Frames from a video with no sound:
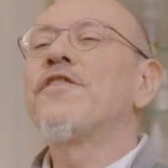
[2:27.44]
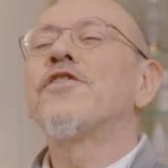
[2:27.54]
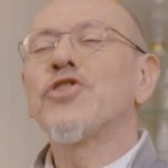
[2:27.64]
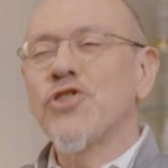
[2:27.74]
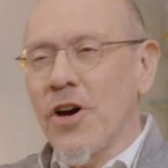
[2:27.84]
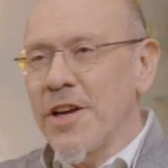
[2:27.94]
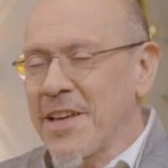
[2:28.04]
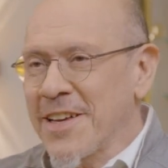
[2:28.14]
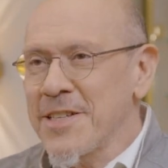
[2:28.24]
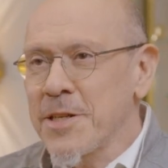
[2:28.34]
for
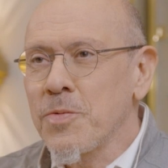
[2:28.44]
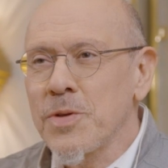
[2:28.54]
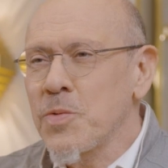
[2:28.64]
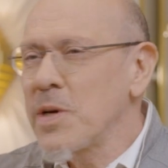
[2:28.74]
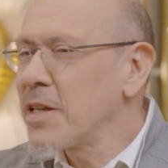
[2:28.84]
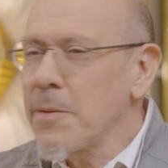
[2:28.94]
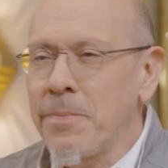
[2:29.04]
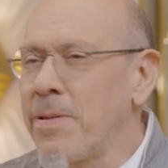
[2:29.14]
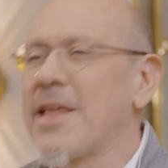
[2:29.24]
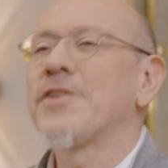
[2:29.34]
joining us. It was really a
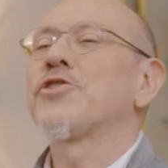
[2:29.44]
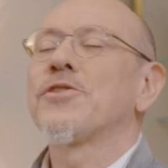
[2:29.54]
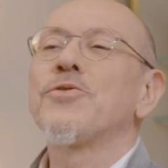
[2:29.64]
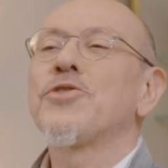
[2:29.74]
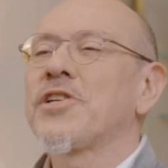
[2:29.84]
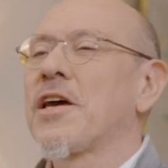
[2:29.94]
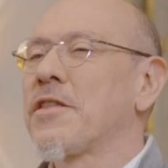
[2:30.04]
pleasure to share